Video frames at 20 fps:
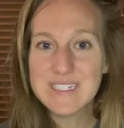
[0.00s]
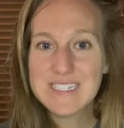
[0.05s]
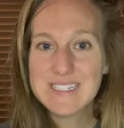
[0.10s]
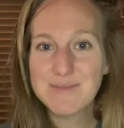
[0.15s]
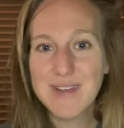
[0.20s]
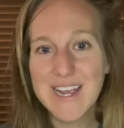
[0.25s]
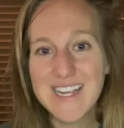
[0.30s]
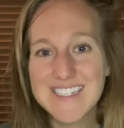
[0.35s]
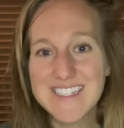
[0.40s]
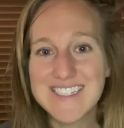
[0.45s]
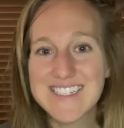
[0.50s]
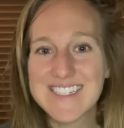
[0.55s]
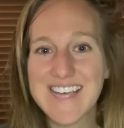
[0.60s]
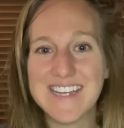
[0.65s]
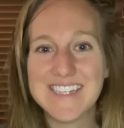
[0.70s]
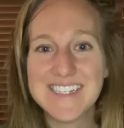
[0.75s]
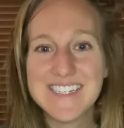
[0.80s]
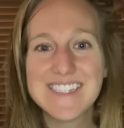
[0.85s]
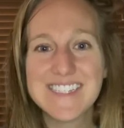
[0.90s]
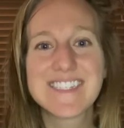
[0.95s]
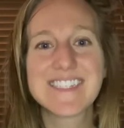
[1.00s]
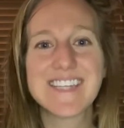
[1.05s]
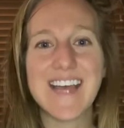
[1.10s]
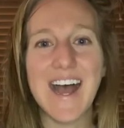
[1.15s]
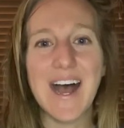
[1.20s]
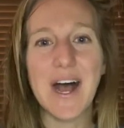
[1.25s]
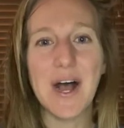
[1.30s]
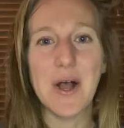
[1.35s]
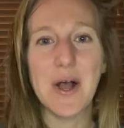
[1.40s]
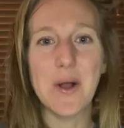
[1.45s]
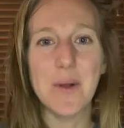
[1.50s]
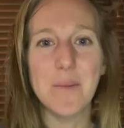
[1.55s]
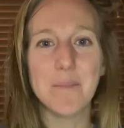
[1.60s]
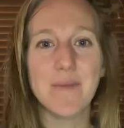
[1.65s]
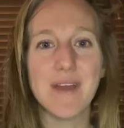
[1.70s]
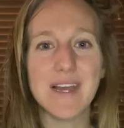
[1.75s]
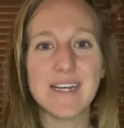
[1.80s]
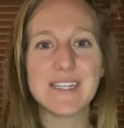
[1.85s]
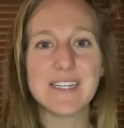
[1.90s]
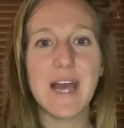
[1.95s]
makes sense.
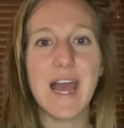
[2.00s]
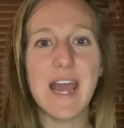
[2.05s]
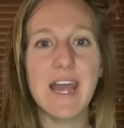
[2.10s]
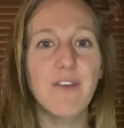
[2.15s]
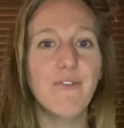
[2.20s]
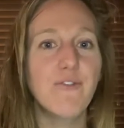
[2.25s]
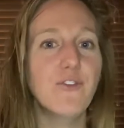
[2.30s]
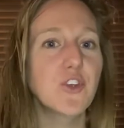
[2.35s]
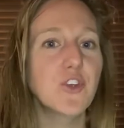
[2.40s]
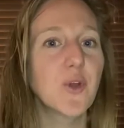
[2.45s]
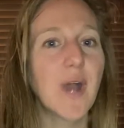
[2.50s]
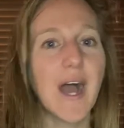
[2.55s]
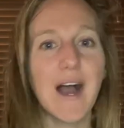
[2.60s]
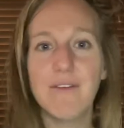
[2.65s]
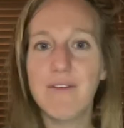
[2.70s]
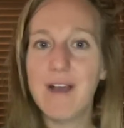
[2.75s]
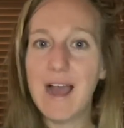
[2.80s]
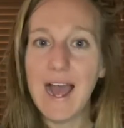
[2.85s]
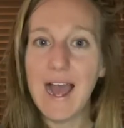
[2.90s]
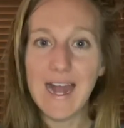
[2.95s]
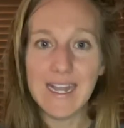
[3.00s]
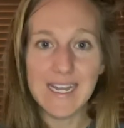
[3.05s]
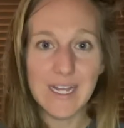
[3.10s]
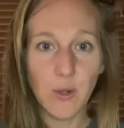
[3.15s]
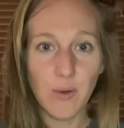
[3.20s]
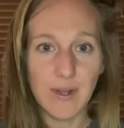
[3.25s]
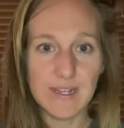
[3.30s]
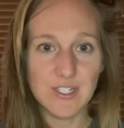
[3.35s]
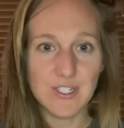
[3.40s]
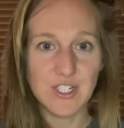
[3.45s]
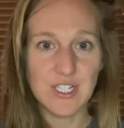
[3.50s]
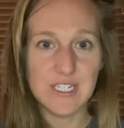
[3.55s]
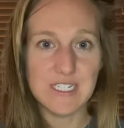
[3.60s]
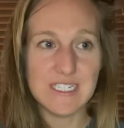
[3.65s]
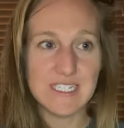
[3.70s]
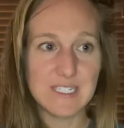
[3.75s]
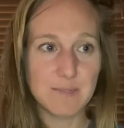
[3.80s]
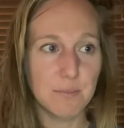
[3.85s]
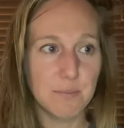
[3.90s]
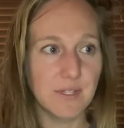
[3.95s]
If you have any
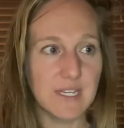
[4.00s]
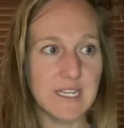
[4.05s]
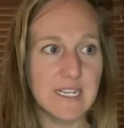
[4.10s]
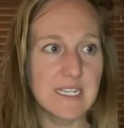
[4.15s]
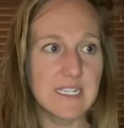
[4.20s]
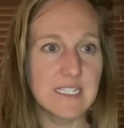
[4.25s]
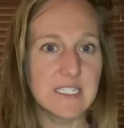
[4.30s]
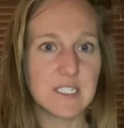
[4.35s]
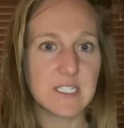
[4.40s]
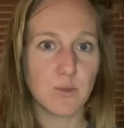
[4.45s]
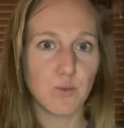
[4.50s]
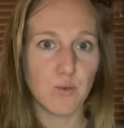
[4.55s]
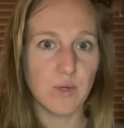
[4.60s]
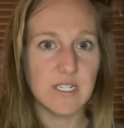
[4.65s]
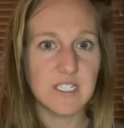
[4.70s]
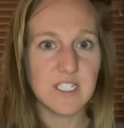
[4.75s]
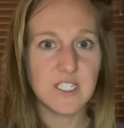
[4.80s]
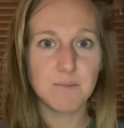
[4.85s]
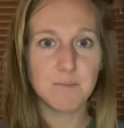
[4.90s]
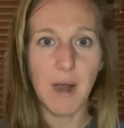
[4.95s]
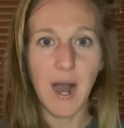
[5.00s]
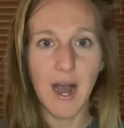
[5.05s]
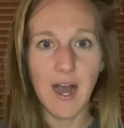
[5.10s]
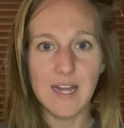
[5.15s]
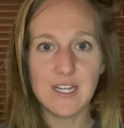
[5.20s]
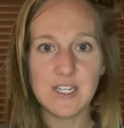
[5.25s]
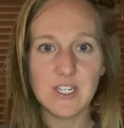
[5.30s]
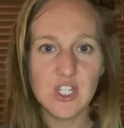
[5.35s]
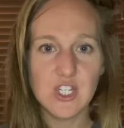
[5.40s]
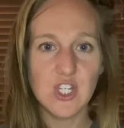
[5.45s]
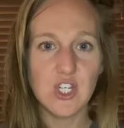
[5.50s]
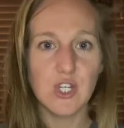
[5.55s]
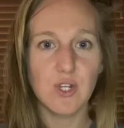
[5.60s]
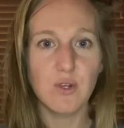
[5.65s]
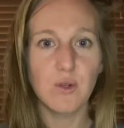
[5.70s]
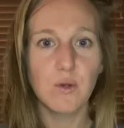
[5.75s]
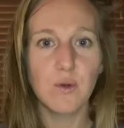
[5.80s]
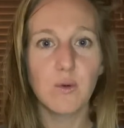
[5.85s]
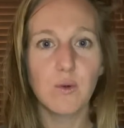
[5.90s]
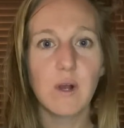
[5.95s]
questions, please respond
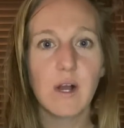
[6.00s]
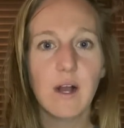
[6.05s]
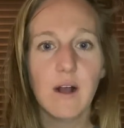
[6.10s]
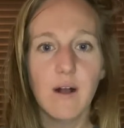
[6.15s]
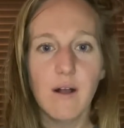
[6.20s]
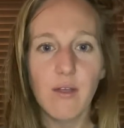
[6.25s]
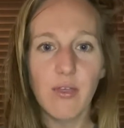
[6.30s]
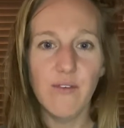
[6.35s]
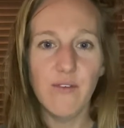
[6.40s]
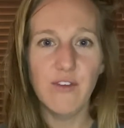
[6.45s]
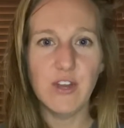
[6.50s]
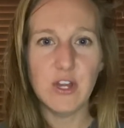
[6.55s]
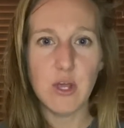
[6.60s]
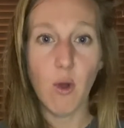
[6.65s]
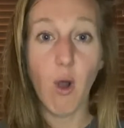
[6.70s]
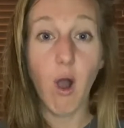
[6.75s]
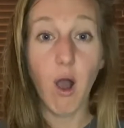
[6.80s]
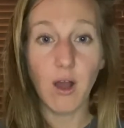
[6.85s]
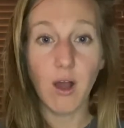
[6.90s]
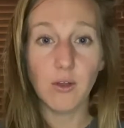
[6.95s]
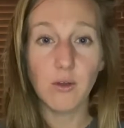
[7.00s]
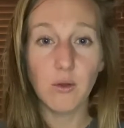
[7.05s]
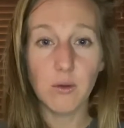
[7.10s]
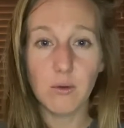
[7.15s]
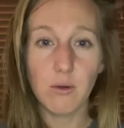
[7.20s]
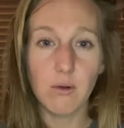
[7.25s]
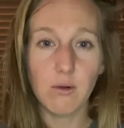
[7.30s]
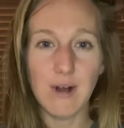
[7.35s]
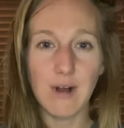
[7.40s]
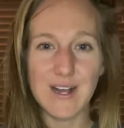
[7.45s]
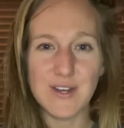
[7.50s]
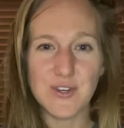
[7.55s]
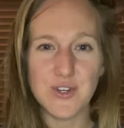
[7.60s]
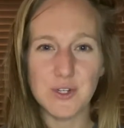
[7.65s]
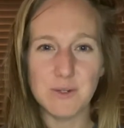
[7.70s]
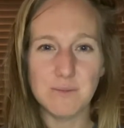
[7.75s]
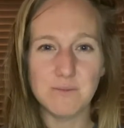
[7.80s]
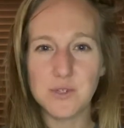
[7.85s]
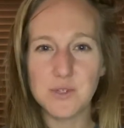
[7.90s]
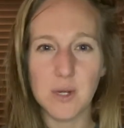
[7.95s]
to the video on Google
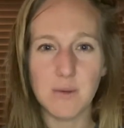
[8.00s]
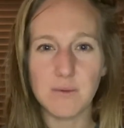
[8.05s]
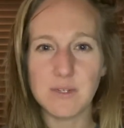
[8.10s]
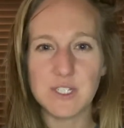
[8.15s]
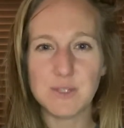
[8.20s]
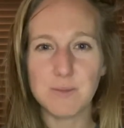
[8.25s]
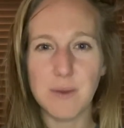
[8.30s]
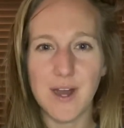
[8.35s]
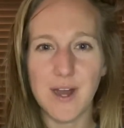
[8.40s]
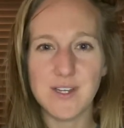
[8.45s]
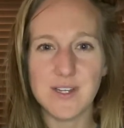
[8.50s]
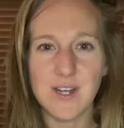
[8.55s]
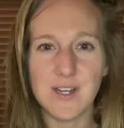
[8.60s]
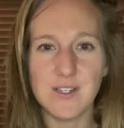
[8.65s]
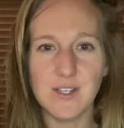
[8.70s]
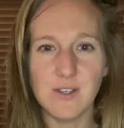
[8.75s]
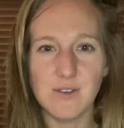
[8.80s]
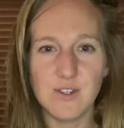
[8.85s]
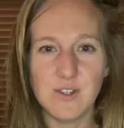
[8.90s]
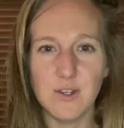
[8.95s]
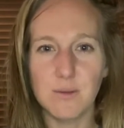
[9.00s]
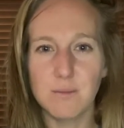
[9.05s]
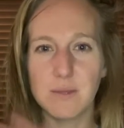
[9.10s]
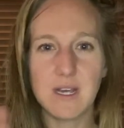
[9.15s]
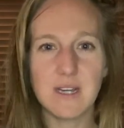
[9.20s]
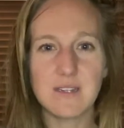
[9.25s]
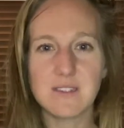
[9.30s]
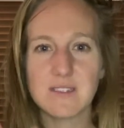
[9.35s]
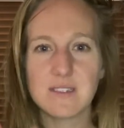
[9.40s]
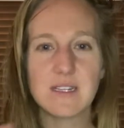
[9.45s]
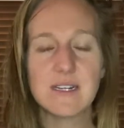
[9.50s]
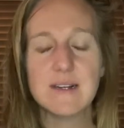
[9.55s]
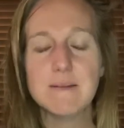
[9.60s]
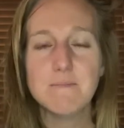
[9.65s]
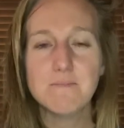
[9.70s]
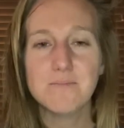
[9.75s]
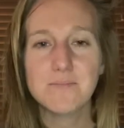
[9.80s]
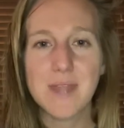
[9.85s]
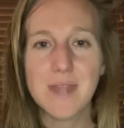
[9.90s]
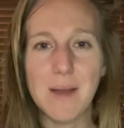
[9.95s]
Classroom. Don't respond on YouTube because
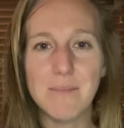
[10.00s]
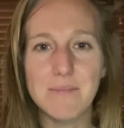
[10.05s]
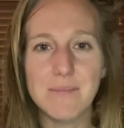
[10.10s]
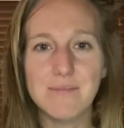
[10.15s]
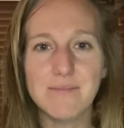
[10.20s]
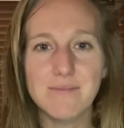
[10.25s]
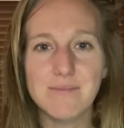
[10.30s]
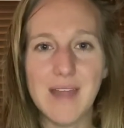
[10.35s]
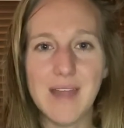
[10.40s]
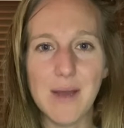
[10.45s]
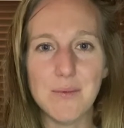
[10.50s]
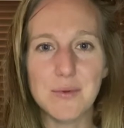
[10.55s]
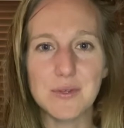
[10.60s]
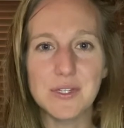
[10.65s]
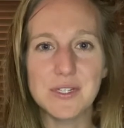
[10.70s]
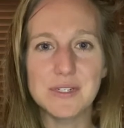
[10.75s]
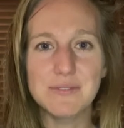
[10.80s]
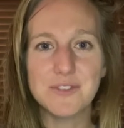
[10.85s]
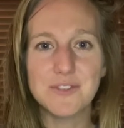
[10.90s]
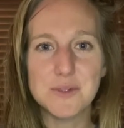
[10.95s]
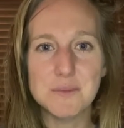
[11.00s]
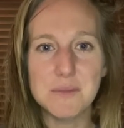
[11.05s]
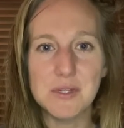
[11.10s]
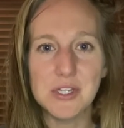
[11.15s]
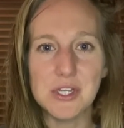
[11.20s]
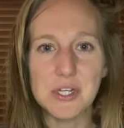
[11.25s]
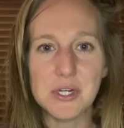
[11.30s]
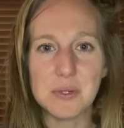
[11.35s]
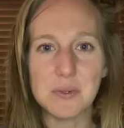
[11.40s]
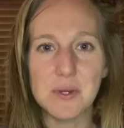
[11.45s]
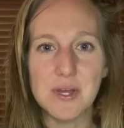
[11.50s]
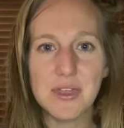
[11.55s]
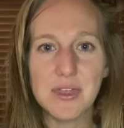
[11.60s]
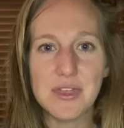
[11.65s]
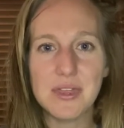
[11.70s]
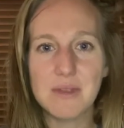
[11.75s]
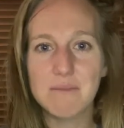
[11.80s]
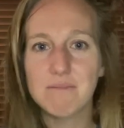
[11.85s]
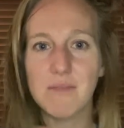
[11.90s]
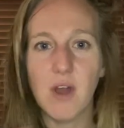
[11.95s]
I'm not really familiar with
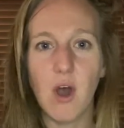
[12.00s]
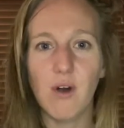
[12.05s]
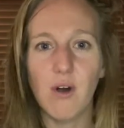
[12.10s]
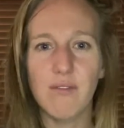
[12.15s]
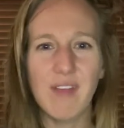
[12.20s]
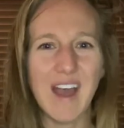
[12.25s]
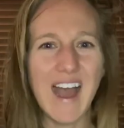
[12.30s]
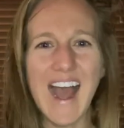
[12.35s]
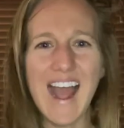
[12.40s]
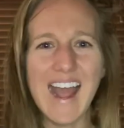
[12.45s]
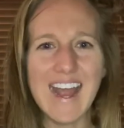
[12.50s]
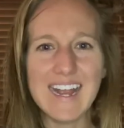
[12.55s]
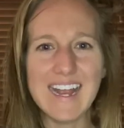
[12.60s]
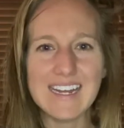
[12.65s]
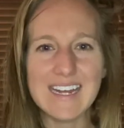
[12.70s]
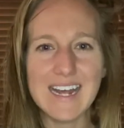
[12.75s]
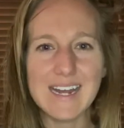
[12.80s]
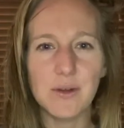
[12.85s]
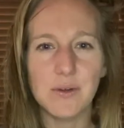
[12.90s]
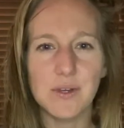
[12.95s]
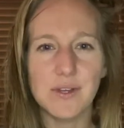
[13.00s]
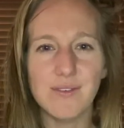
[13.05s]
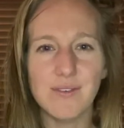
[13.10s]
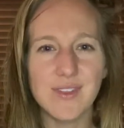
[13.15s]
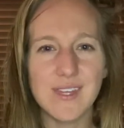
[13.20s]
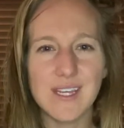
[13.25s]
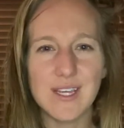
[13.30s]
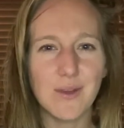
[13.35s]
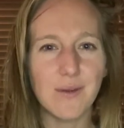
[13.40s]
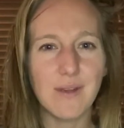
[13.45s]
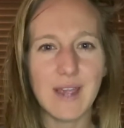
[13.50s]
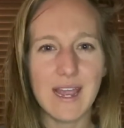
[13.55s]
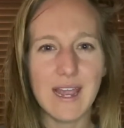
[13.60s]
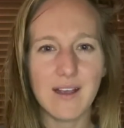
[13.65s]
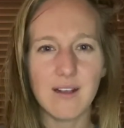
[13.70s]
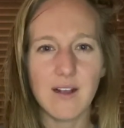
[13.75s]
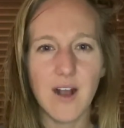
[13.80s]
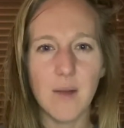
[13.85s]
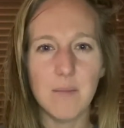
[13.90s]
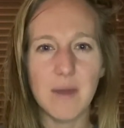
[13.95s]
all that. And I don't even think you
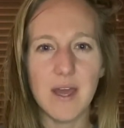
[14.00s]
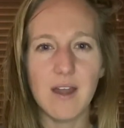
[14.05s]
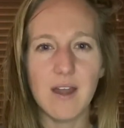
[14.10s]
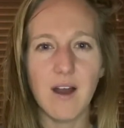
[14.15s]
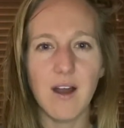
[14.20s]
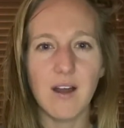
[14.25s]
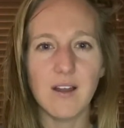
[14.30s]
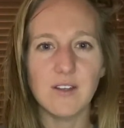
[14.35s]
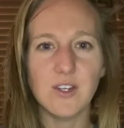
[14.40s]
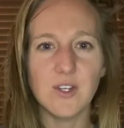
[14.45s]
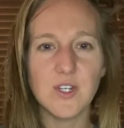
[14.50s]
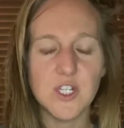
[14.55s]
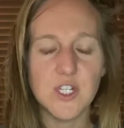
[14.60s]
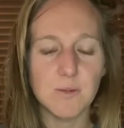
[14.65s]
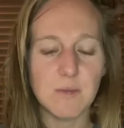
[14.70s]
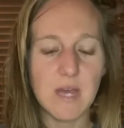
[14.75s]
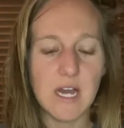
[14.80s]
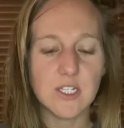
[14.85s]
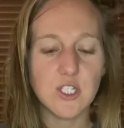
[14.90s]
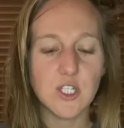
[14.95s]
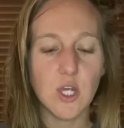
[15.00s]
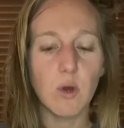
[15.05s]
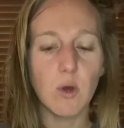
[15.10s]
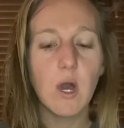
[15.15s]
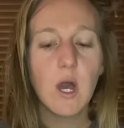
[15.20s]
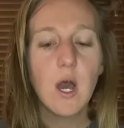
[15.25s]
can comment on YouTube yet. So